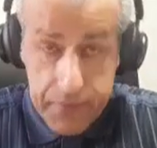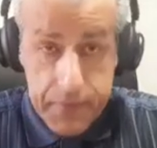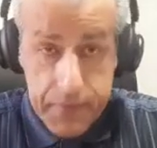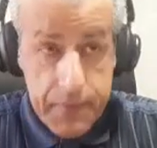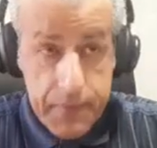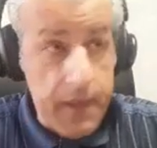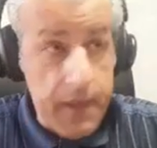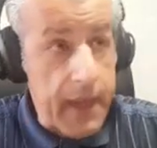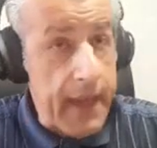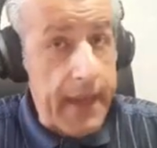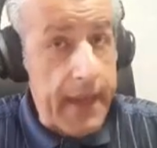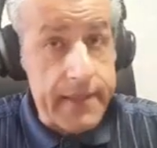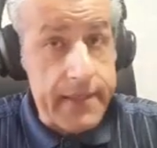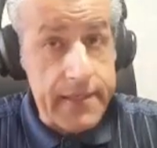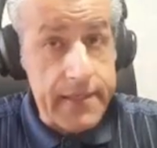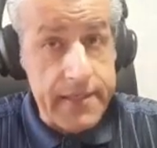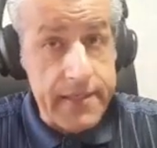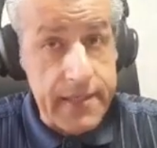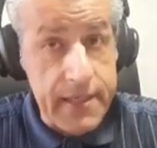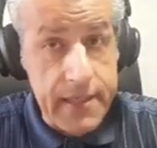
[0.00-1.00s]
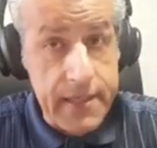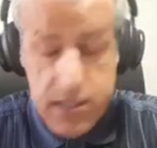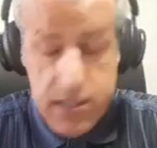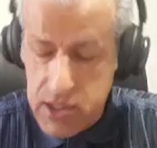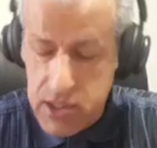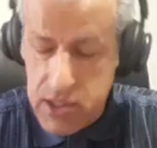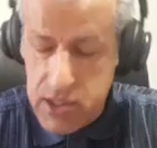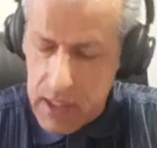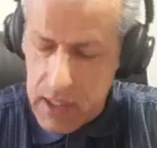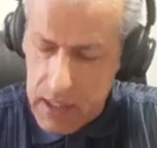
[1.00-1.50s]
At its initial
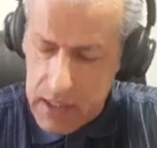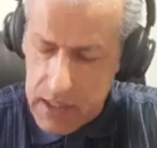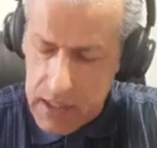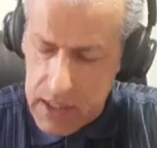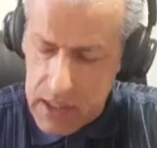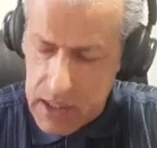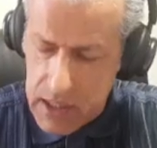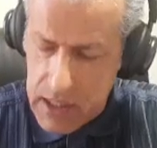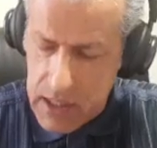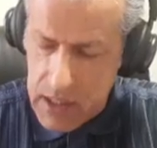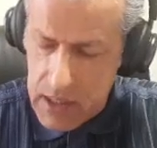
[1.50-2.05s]
condition,